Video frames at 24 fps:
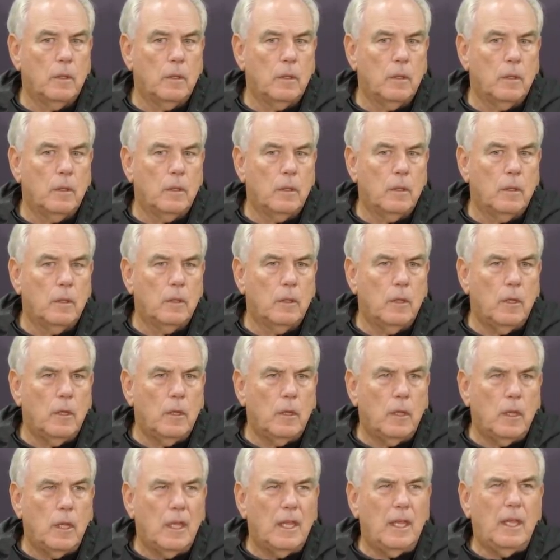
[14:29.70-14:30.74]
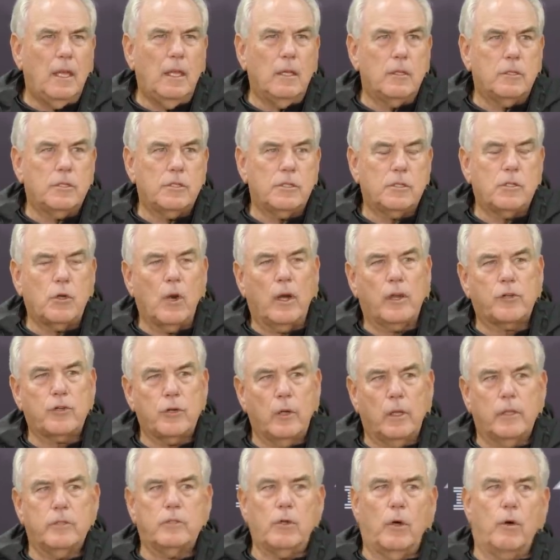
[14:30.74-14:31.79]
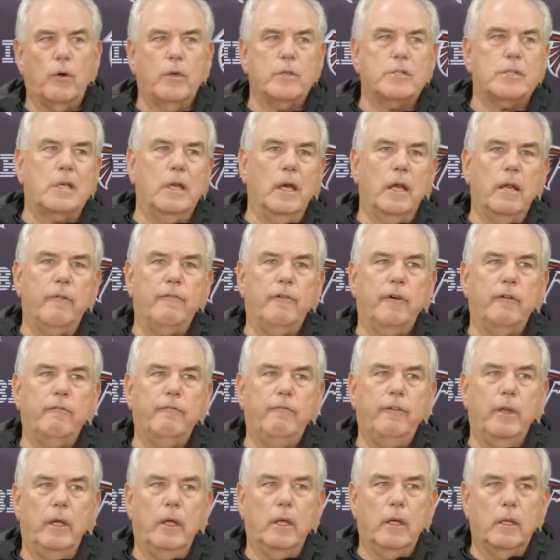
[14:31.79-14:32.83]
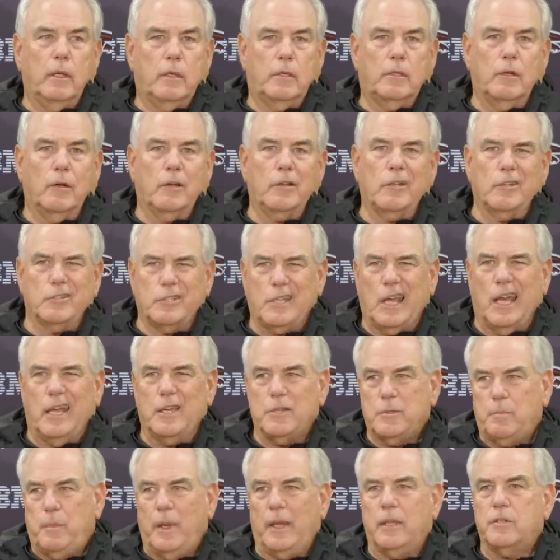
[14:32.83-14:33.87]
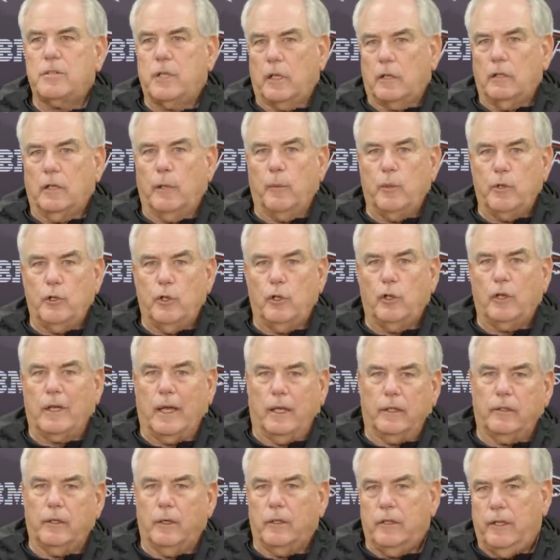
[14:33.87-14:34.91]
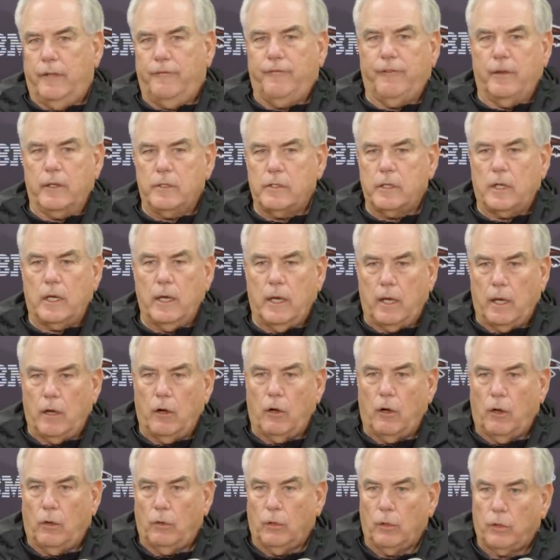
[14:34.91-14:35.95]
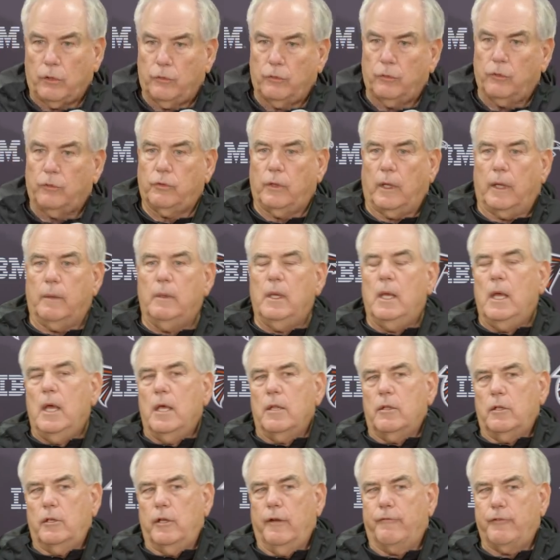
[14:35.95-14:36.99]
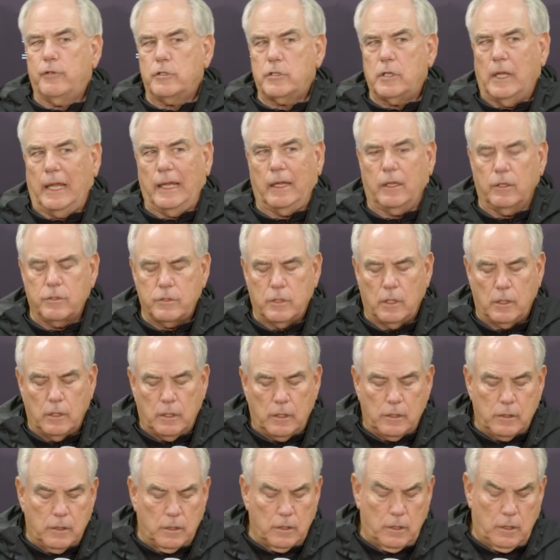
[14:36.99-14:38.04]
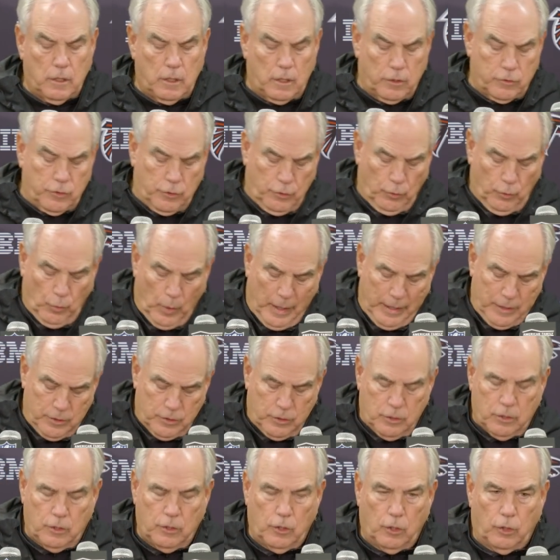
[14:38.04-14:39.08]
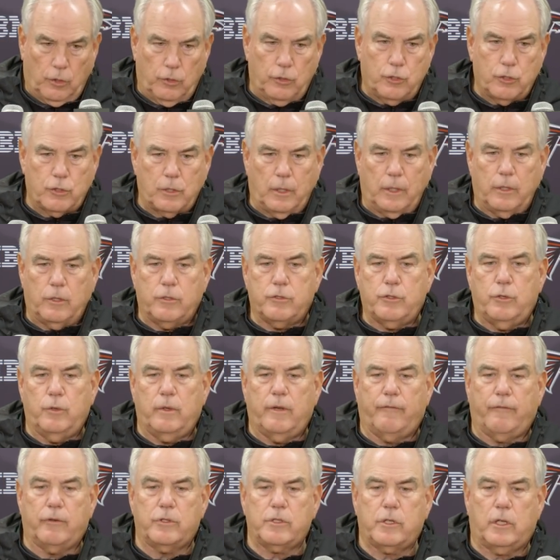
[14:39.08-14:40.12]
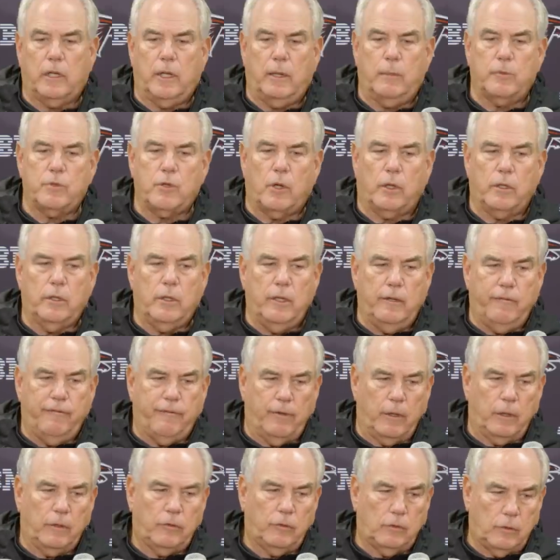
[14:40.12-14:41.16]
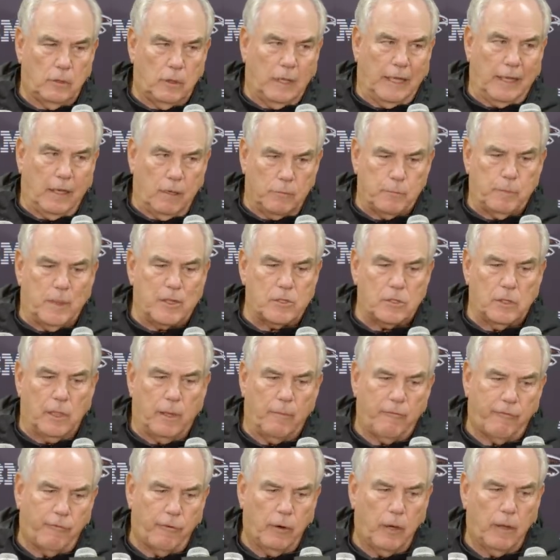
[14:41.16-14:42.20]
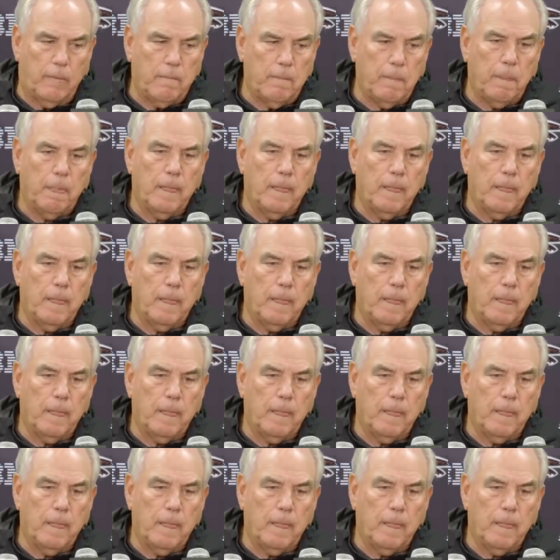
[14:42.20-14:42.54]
starting point different? It structurally is always kind of a vague term because the guys basically, when you look out there in defense, it kind of all looks the same. The difference, like, is in, there's two ways. You know, usually there's two different schemes on defense, like basically up front.